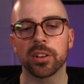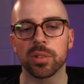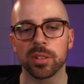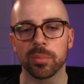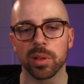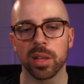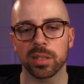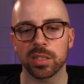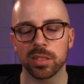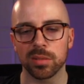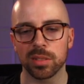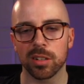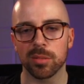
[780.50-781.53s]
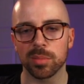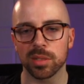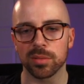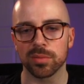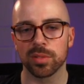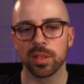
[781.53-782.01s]
1 and Block 2 in terms
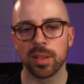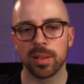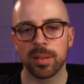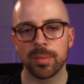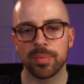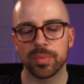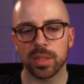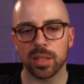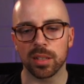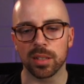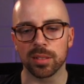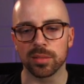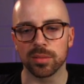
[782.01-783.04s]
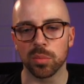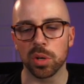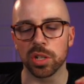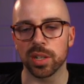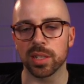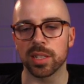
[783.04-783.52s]
of
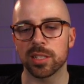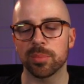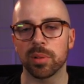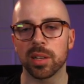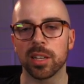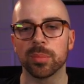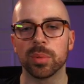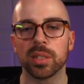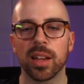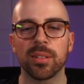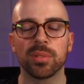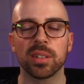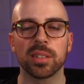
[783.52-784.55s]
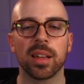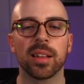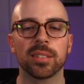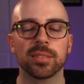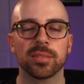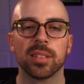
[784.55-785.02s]
what you can display, but
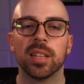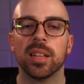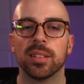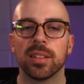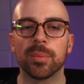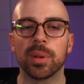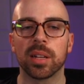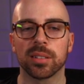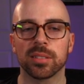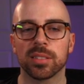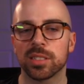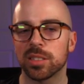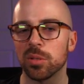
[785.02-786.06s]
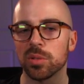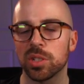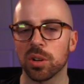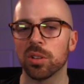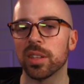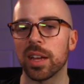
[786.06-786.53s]
I'm not so
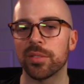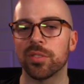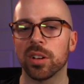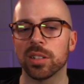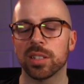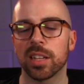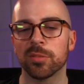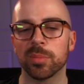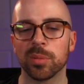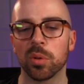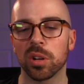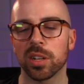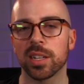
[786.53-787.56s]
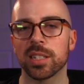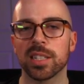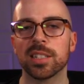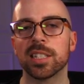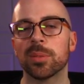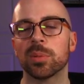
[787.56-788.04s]
sure on that front. I haven't been working as
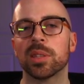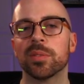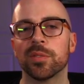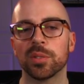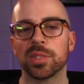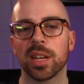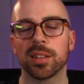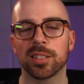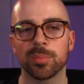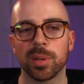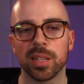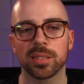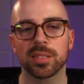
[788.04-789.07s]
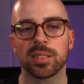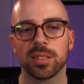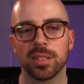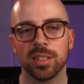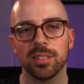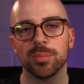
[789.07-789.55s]
in-depth with the Photonics mass.
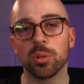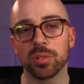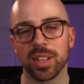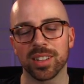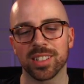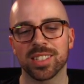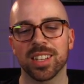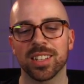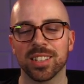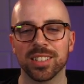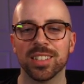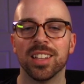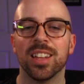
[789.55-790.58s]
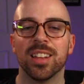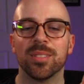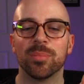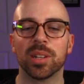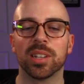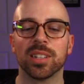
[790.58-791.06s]
More on that in a second.
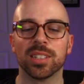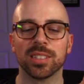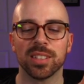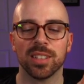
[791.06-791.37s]
But